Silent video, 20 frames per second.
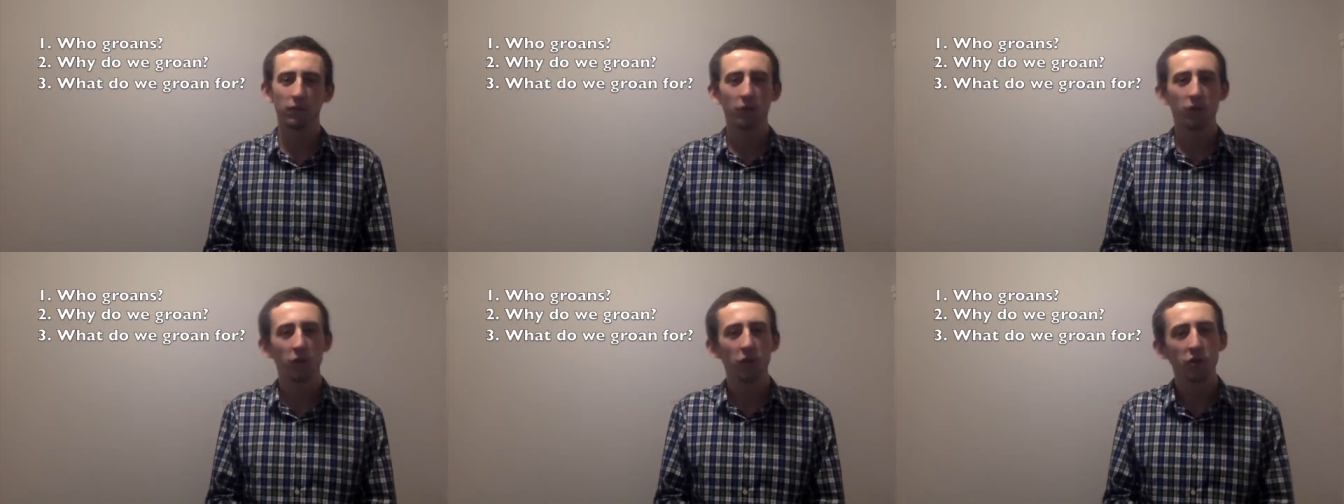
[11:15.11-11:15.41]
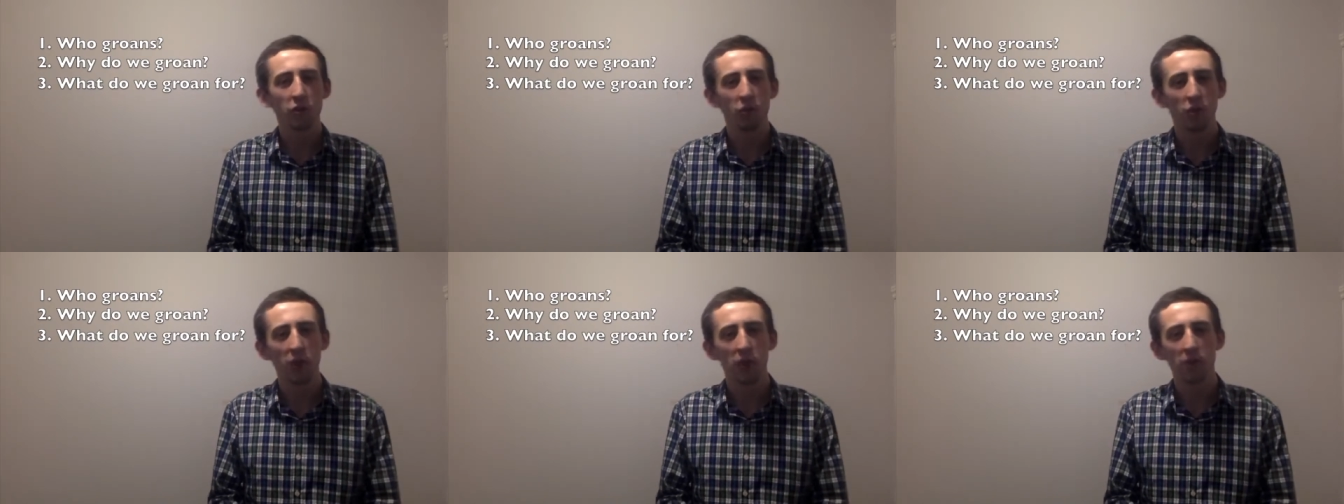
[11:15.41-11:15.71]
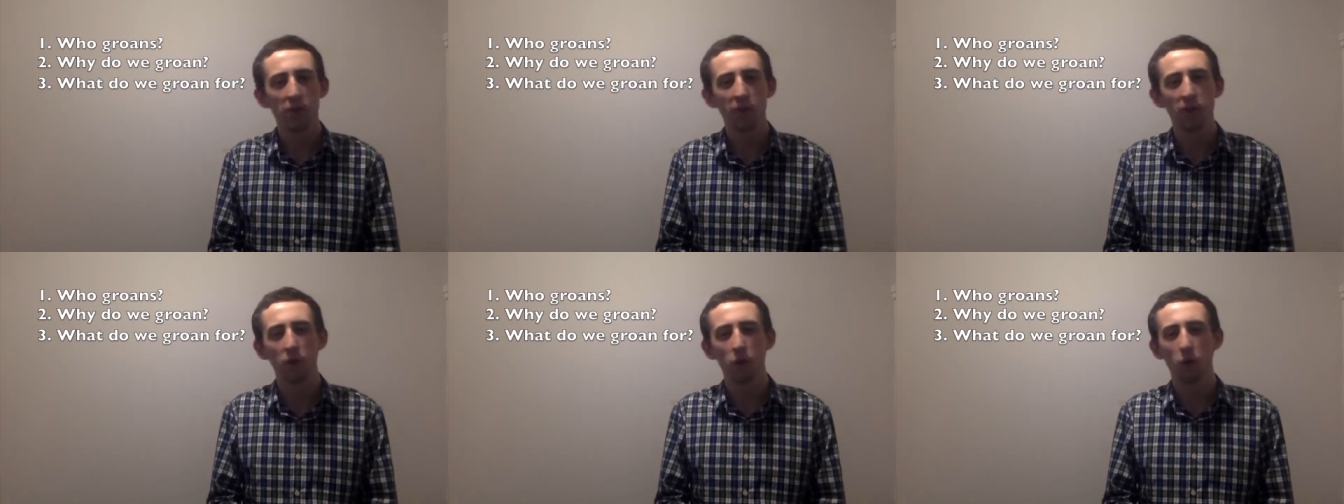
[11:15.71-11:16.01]
Verse
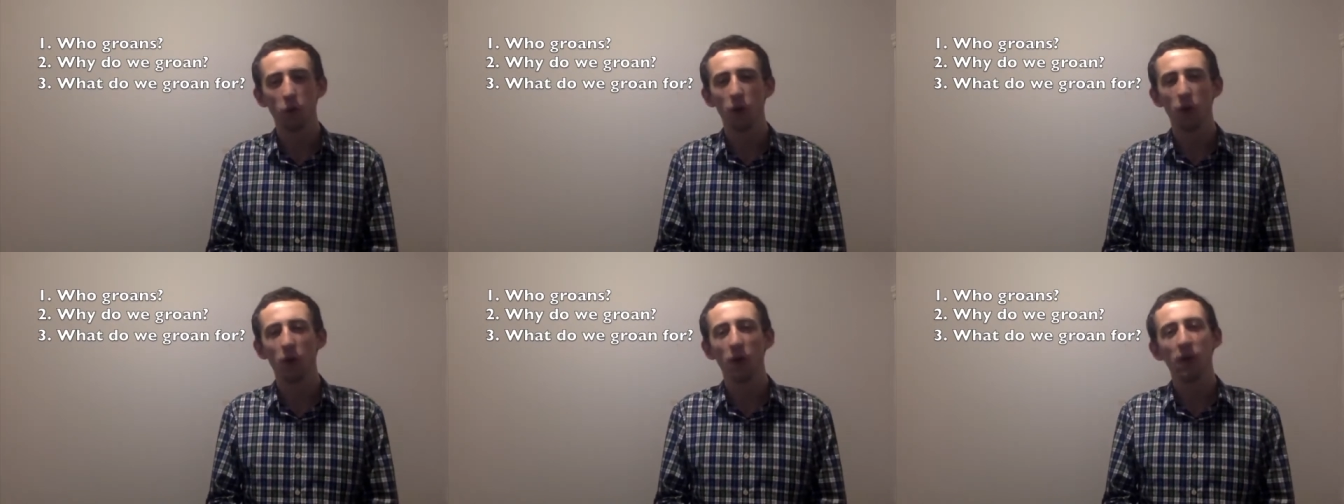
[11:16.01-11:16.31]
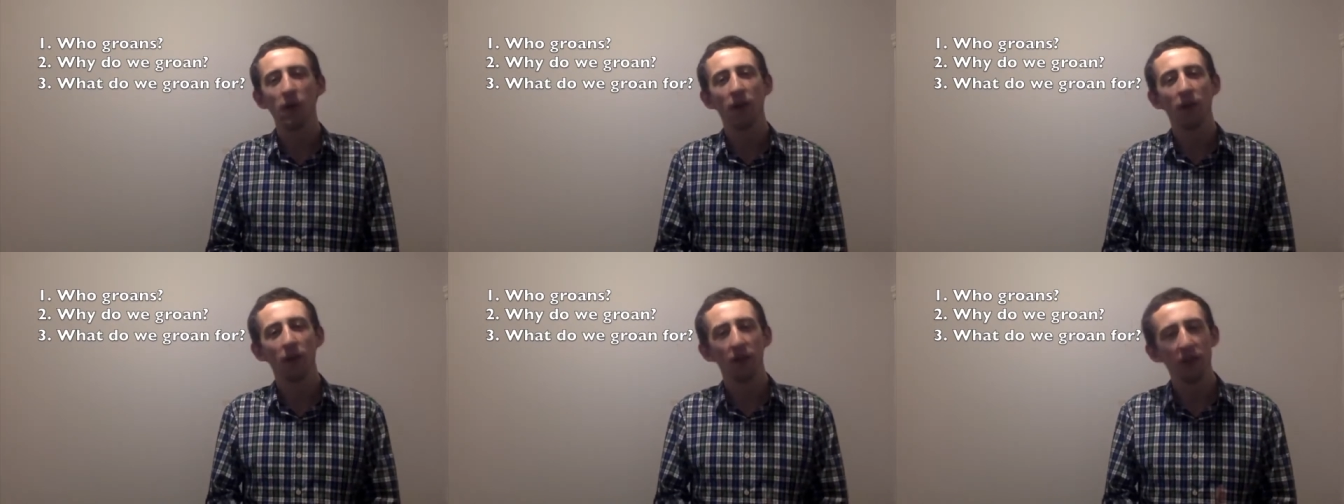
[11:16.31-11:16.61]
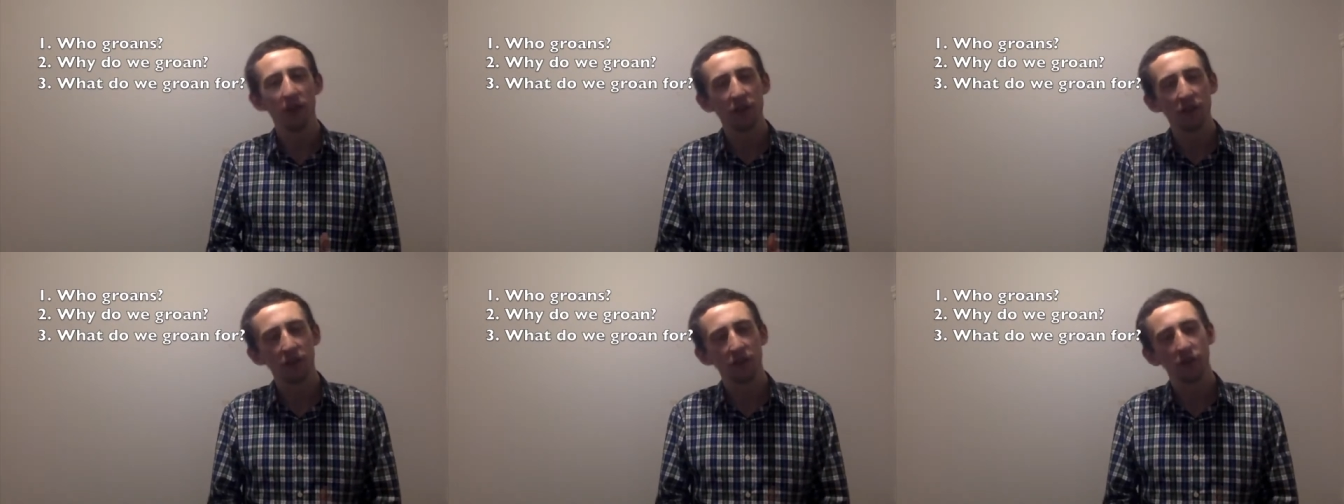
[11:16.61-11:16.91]
24
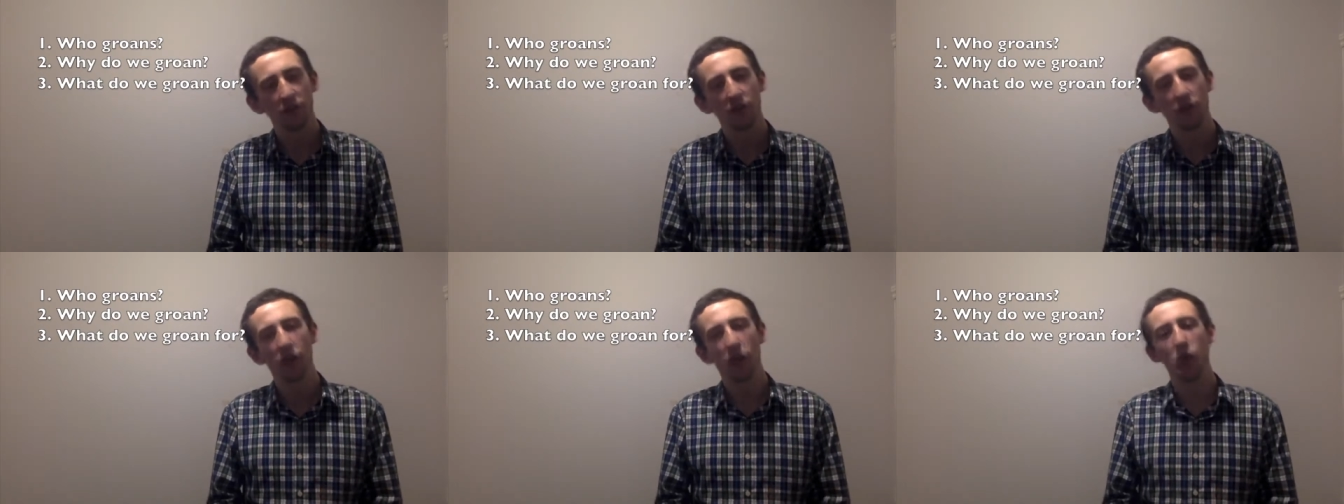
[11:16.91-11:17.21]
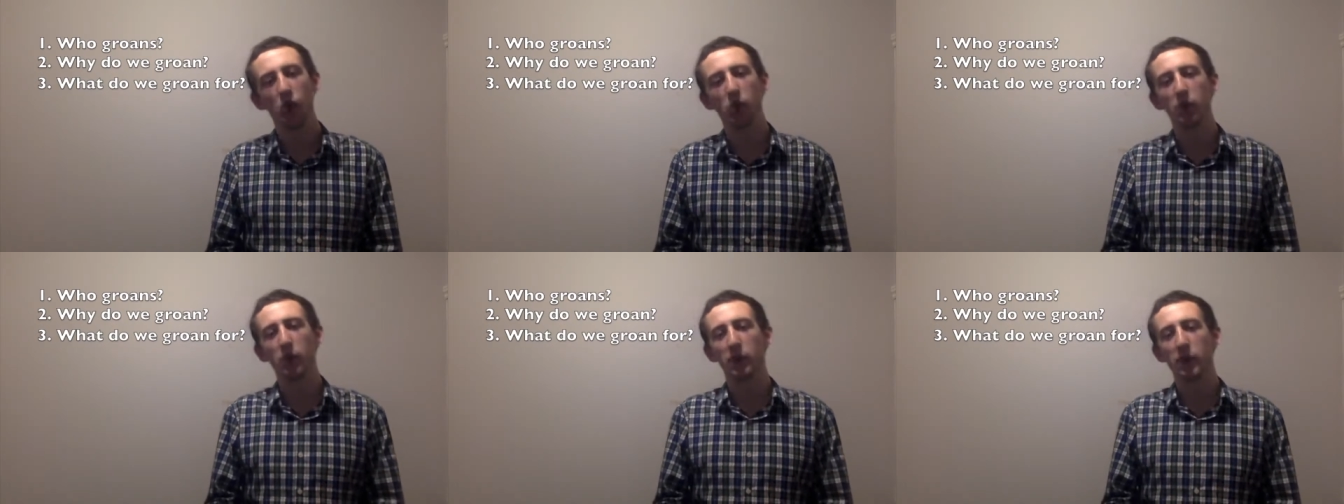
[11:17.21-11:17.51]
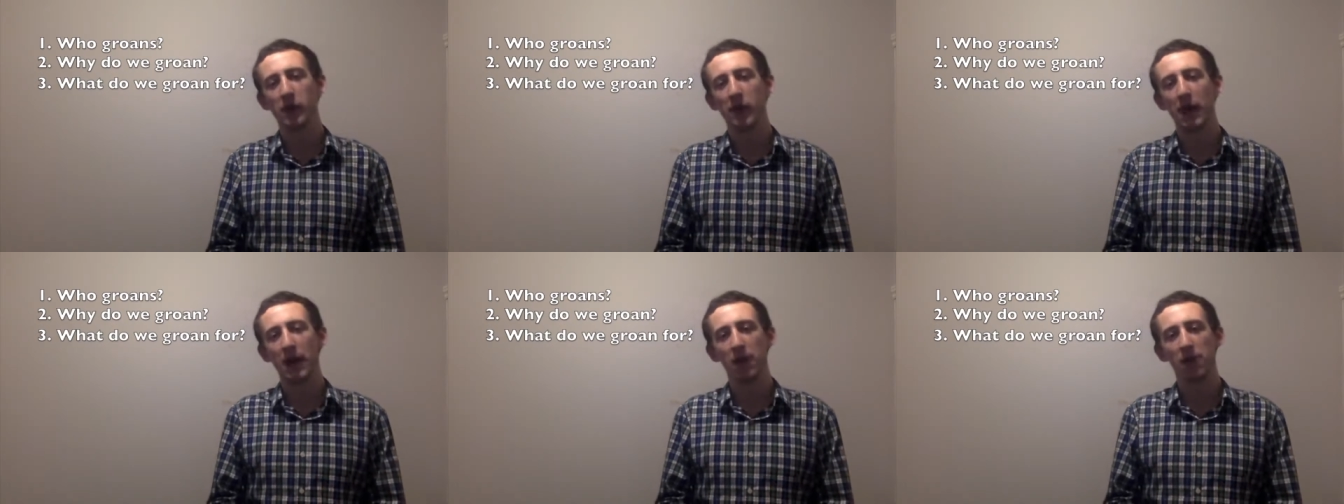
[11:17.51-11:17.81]
This is the hope
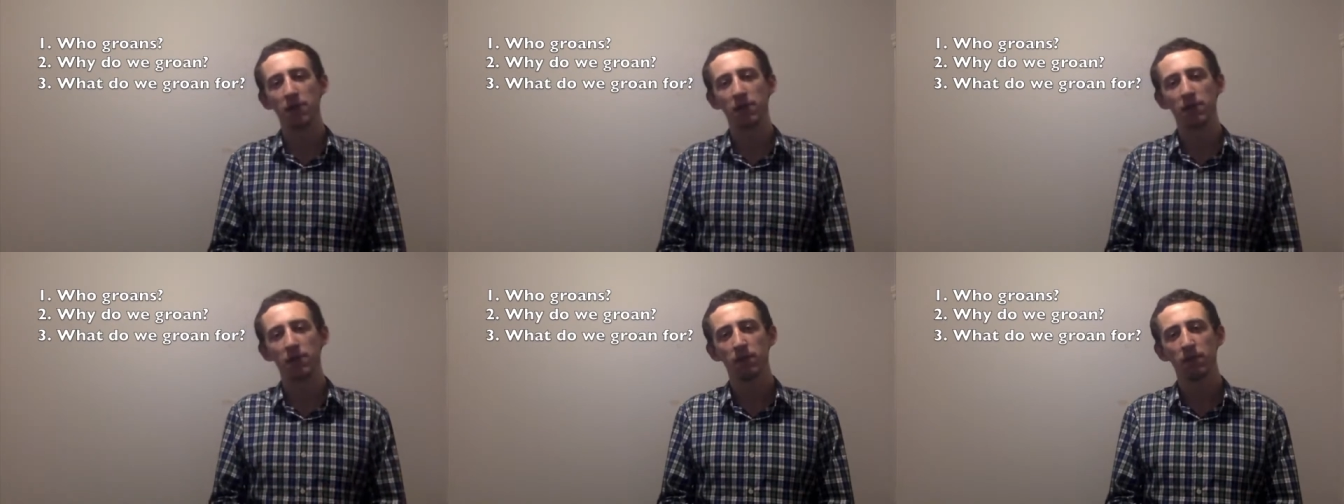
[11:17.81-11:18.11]
we have.